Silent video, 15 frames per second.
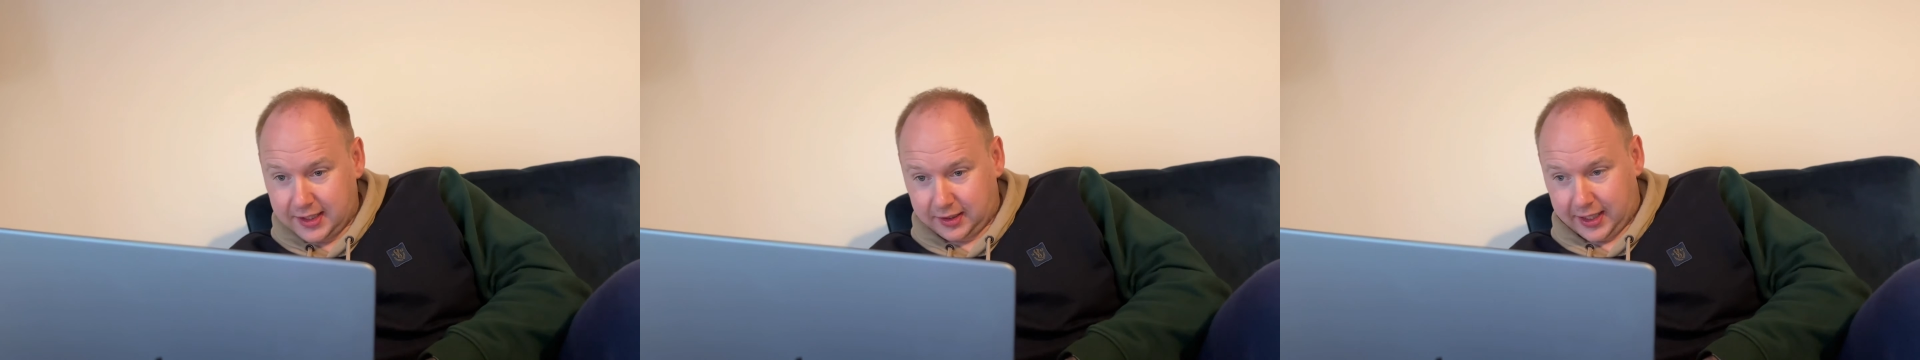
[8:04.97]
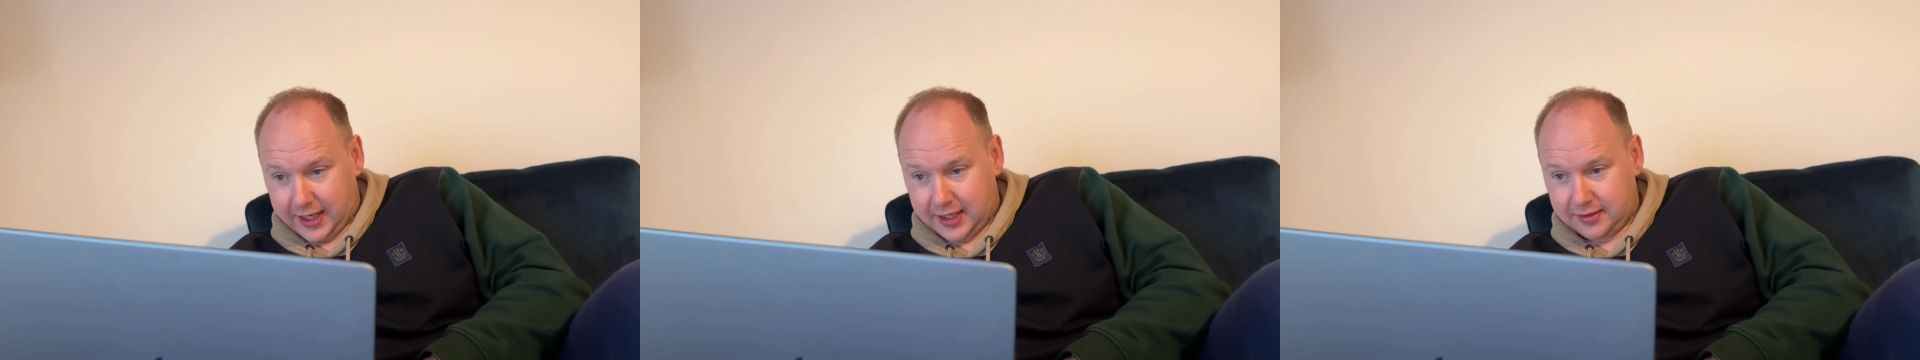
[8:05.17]

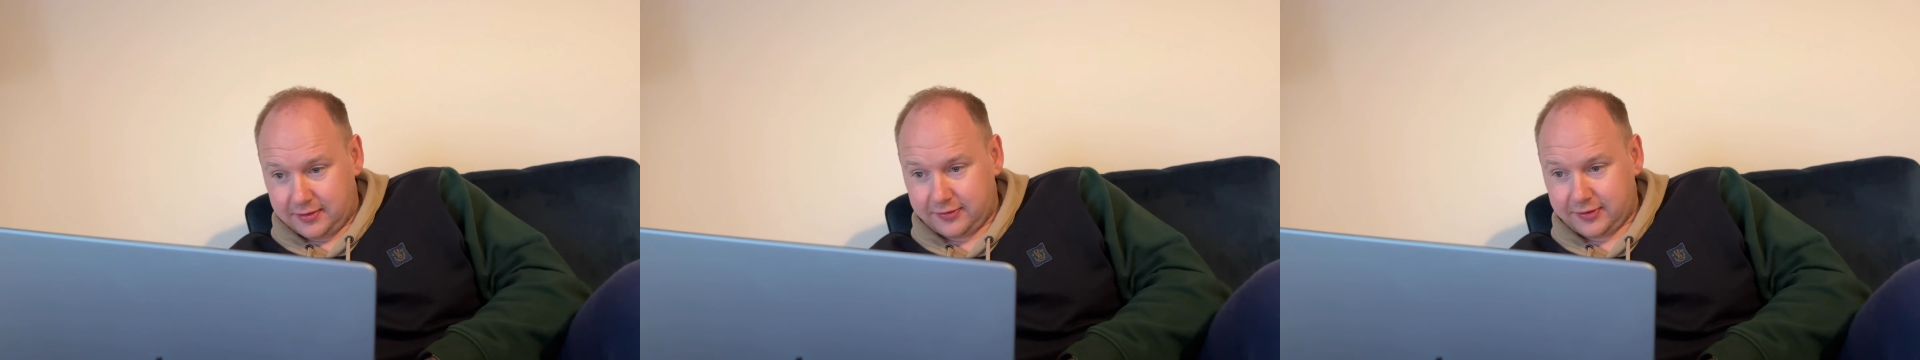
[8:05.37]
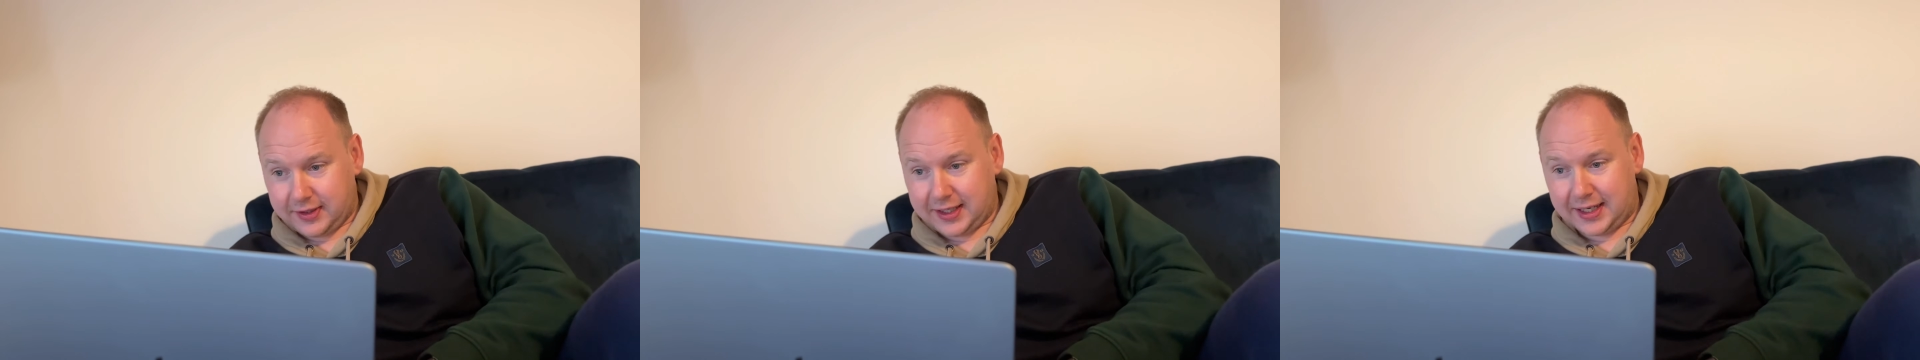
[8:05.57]

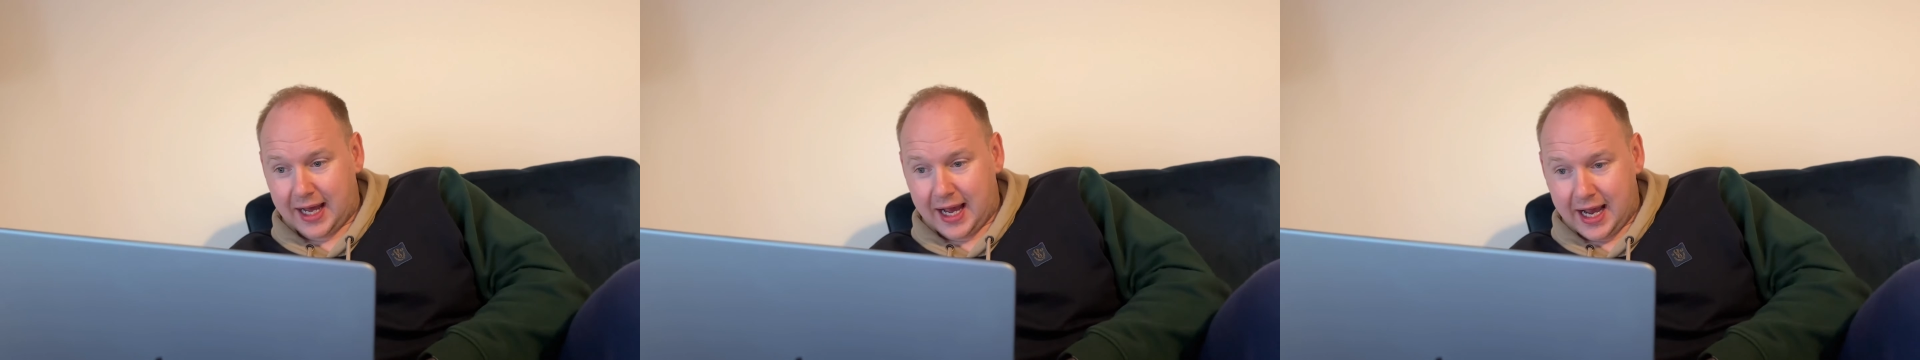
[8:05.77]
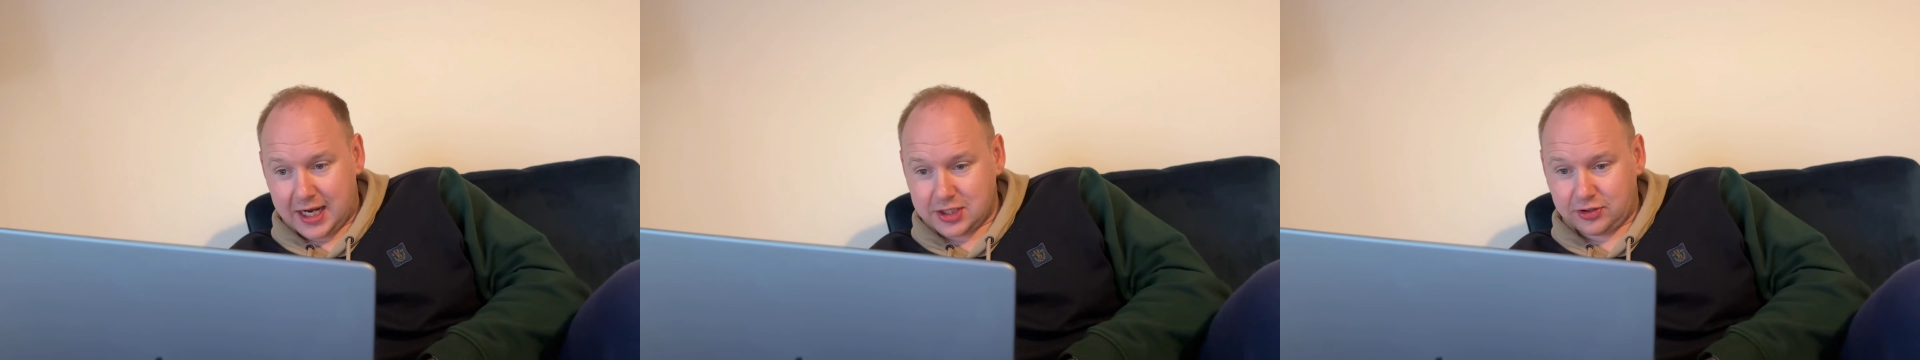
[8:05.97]
lens can
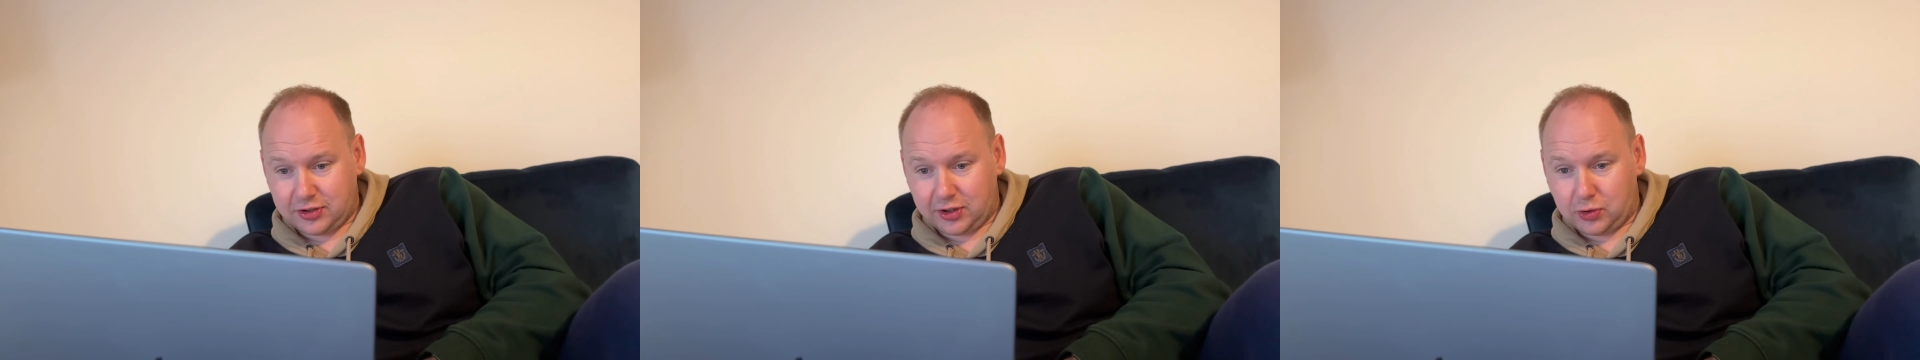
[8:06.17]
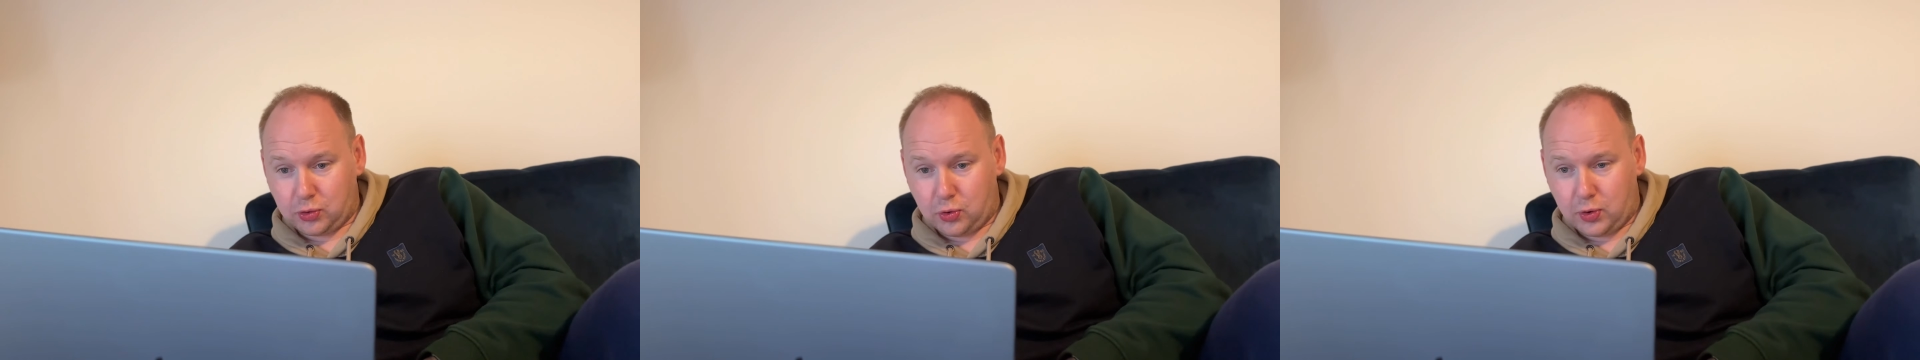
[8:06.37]
actually
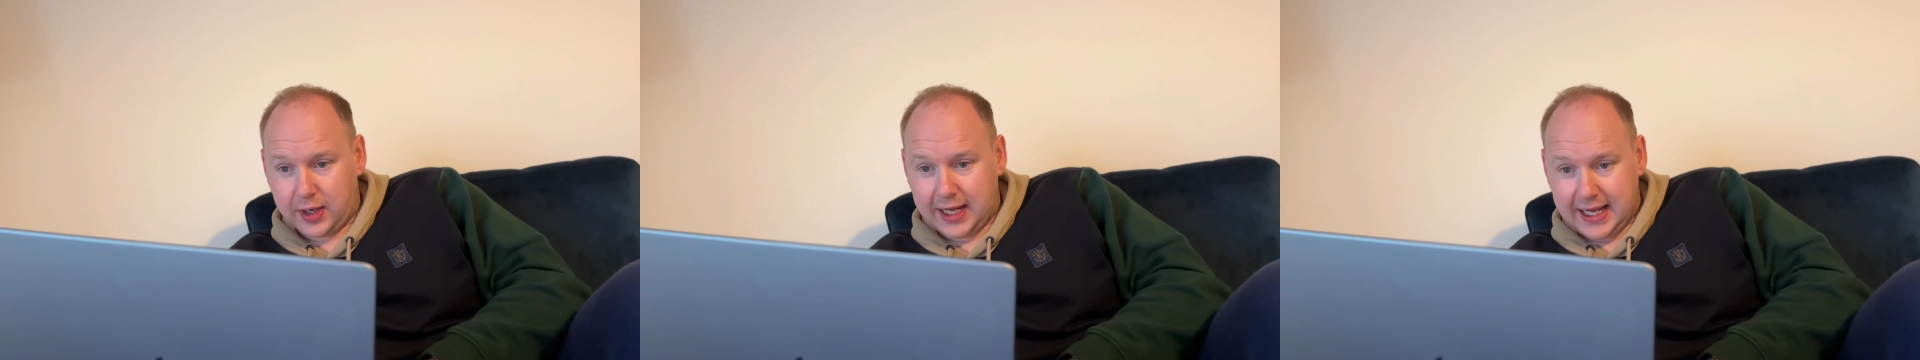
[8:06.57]
go